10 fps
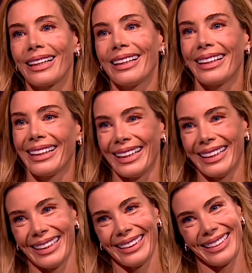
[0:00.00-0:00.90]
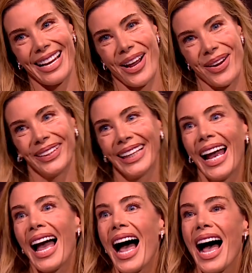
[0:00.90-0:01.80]
No.
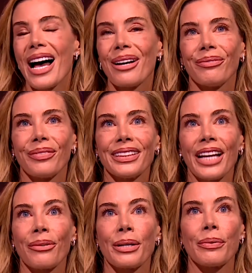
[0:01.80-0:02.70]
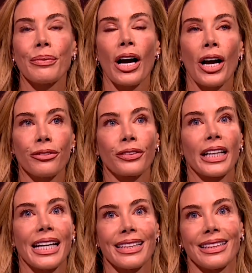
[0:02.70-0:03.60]
You know, we
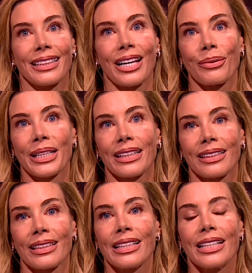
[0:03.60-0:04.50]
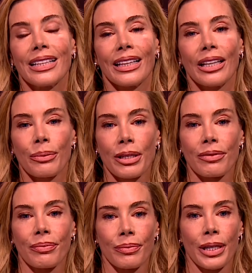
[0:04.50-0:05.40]
hopefully, you know,
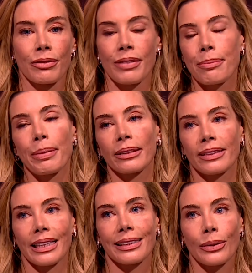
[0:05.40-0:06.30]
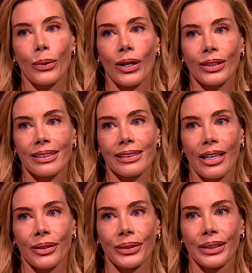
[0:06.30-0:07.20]
we're rebuilding a squad,
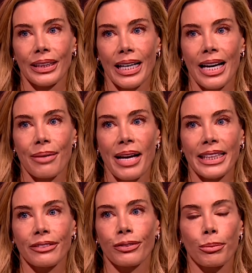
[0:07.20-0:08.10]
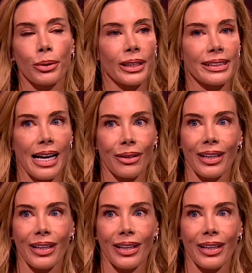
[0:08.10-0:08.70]
so any footballers out